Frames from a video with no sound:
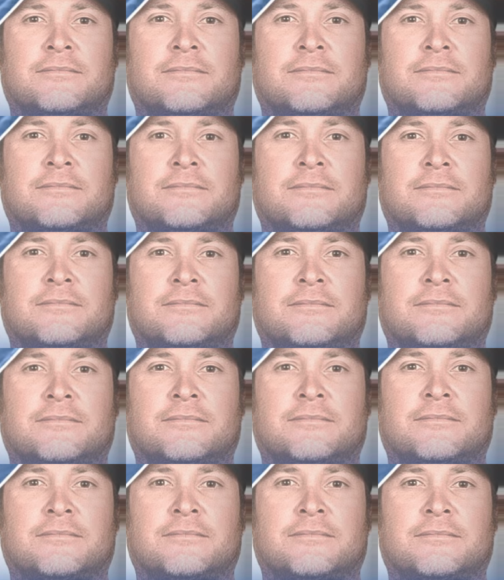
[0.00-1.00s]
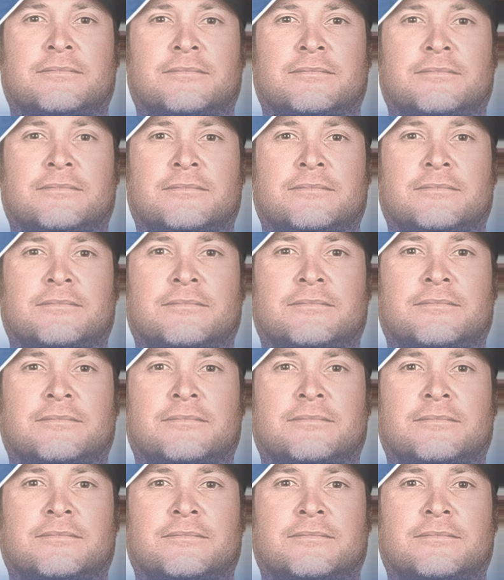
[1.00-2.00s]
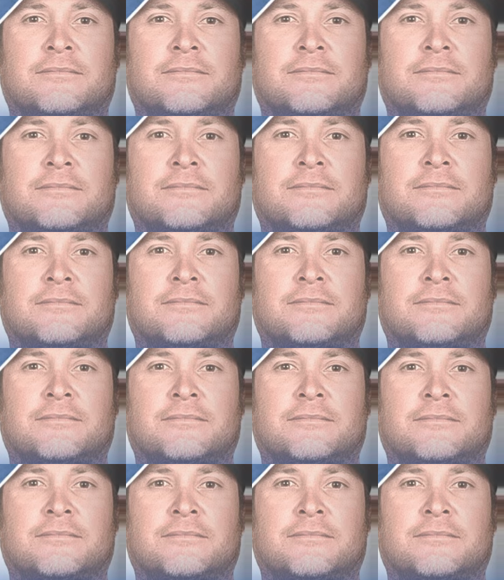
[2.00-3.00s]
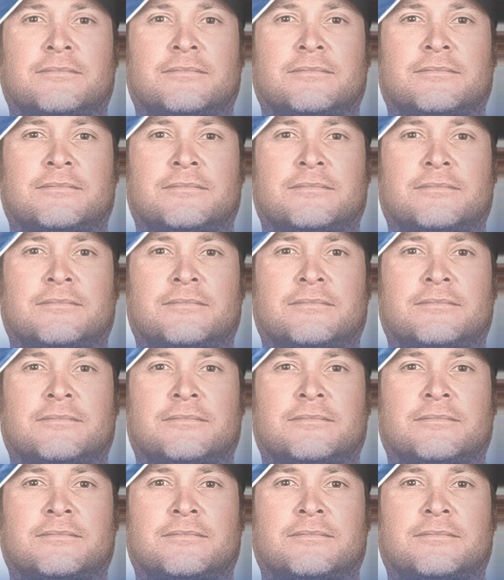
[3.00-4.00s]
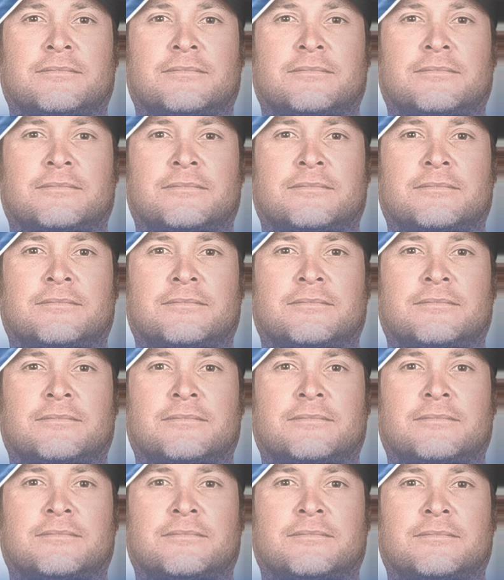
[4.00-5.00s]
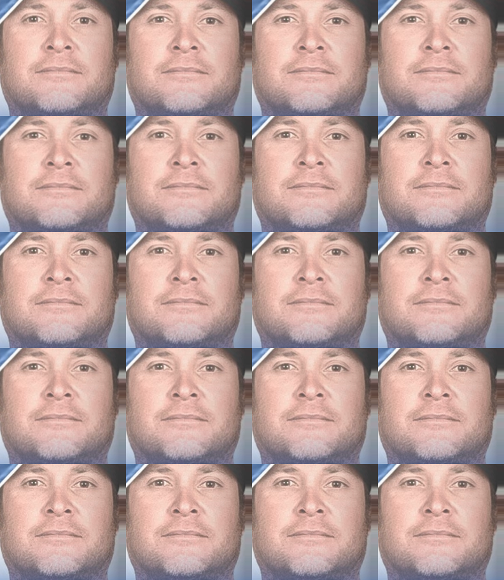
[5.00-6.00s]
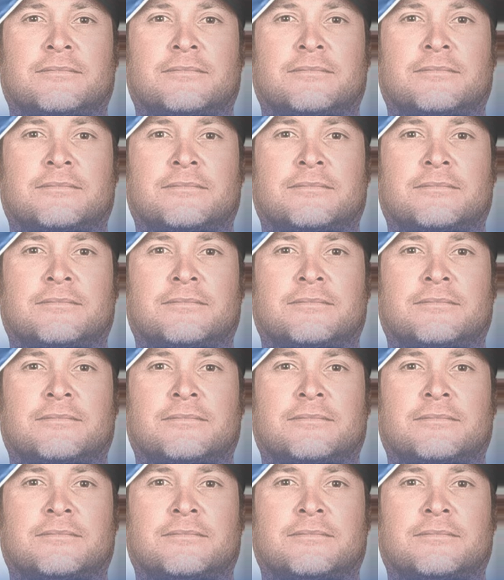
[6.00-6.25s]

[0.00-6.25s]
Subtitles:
This person isn't speaking.